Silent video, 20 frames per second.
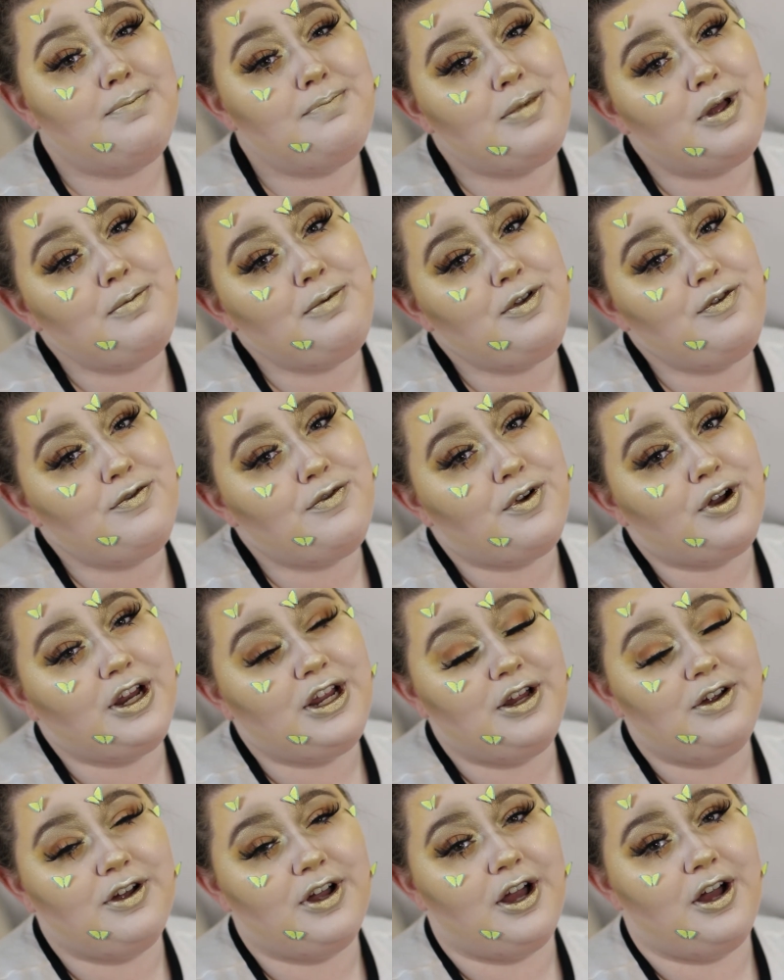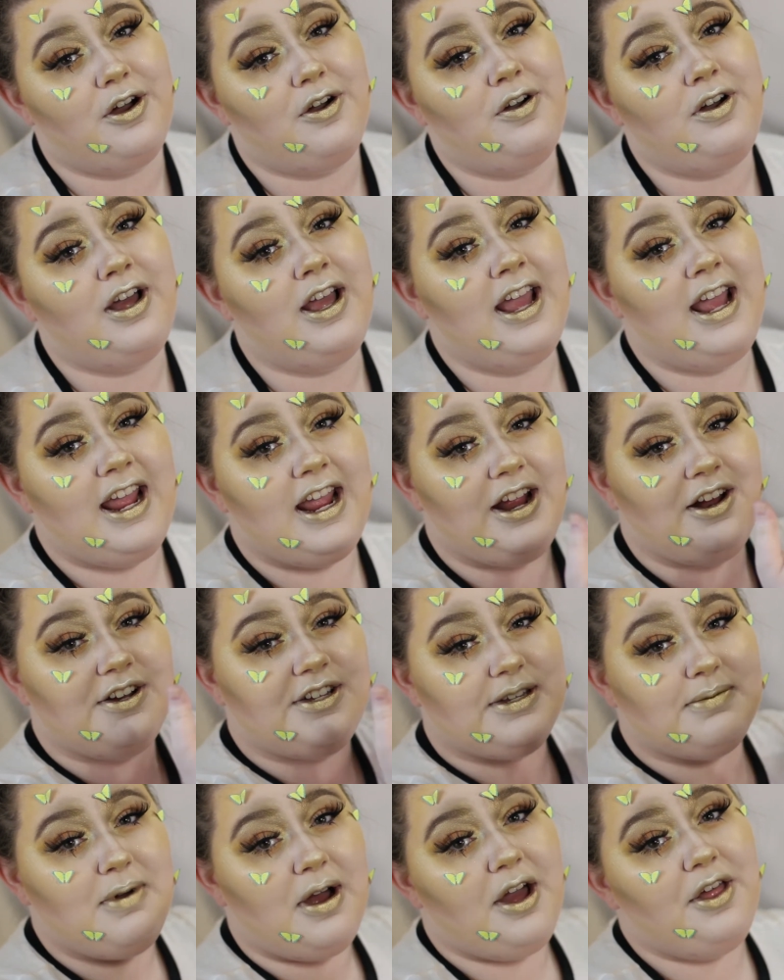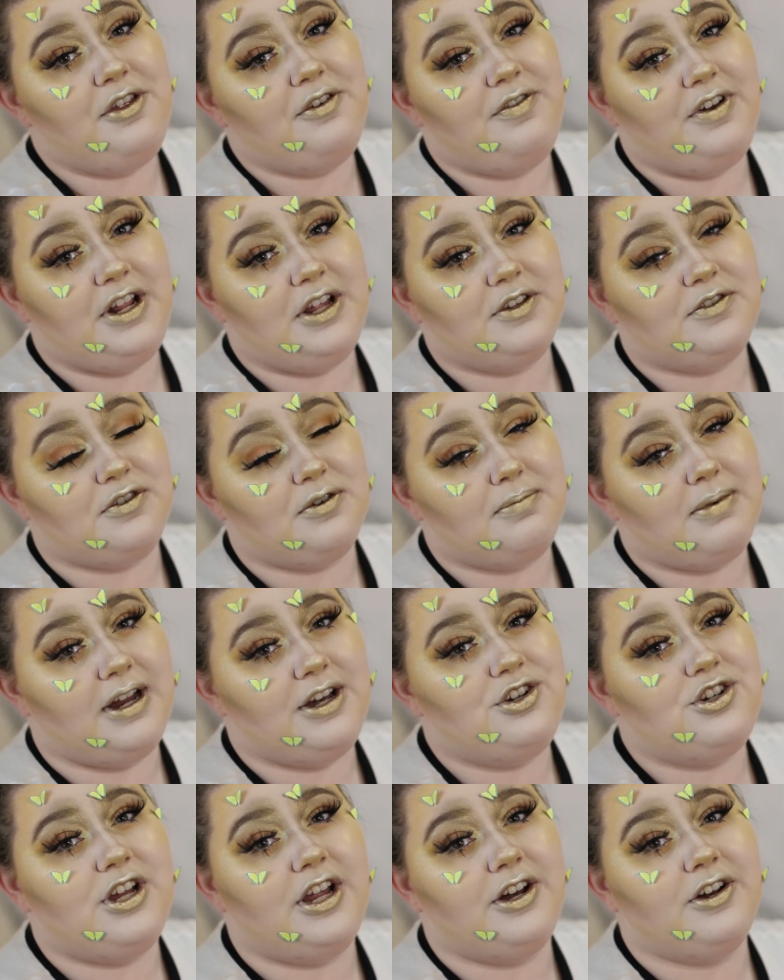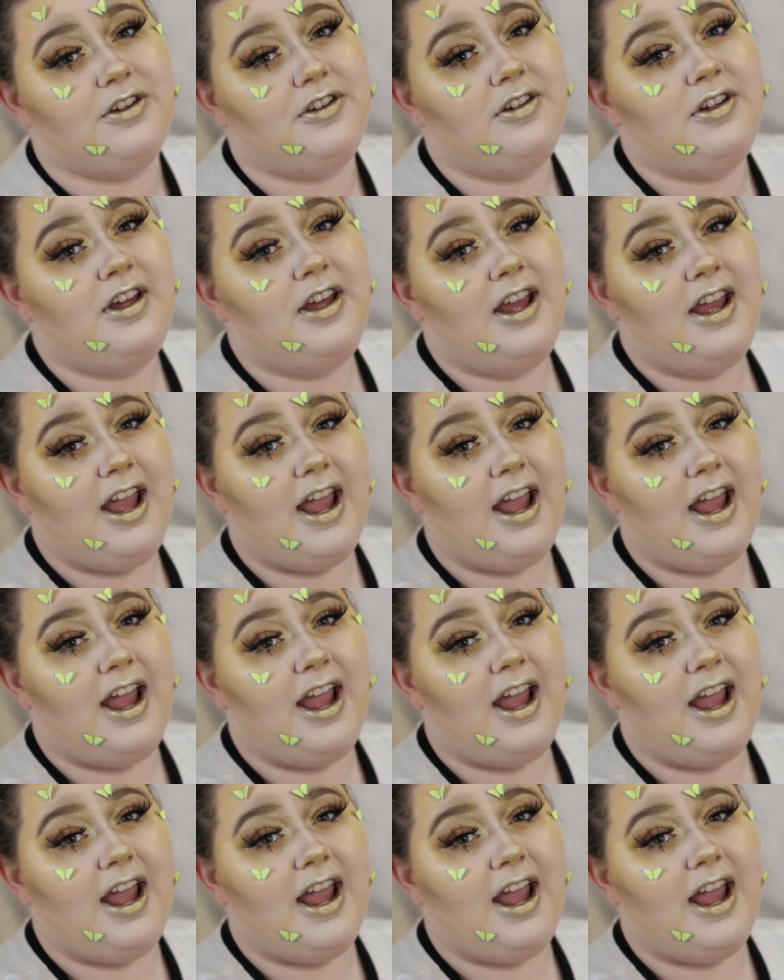But before you go, here's some other videos from my channel.